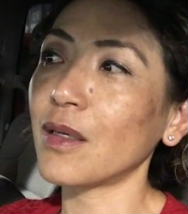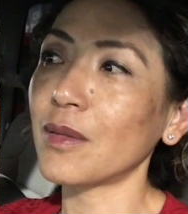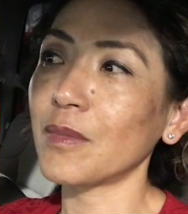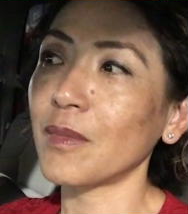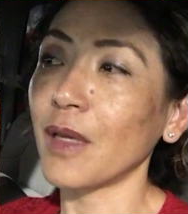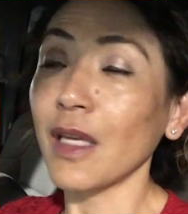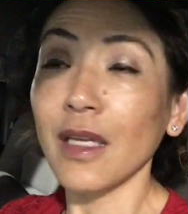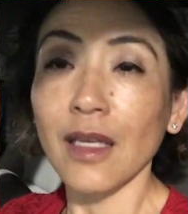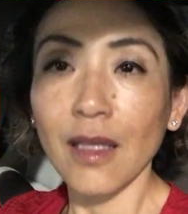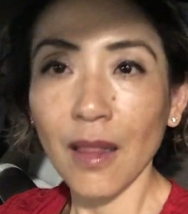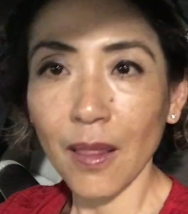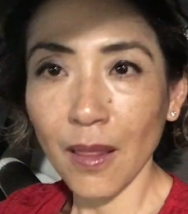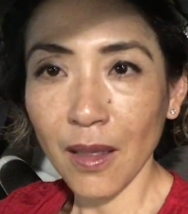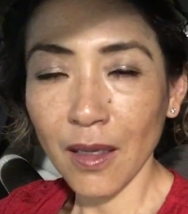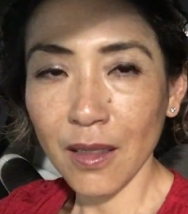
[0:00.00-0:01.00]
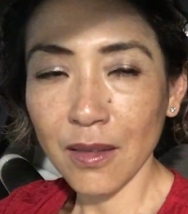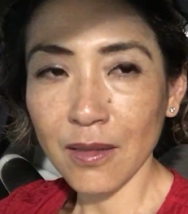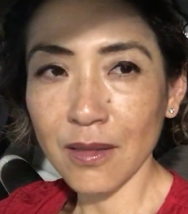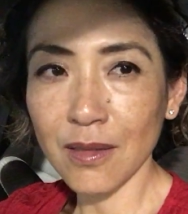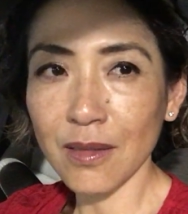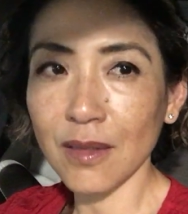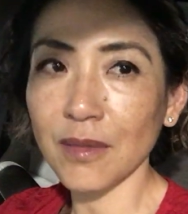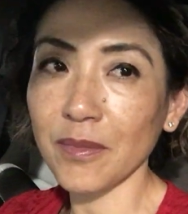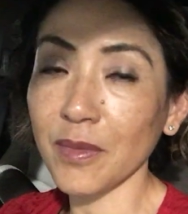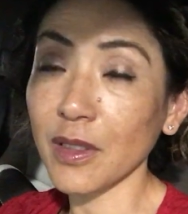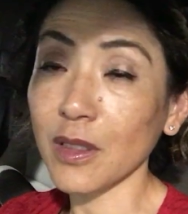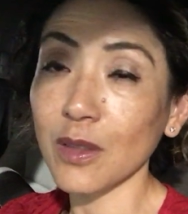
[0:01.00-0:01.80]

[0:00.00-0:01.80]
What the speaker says: making things and be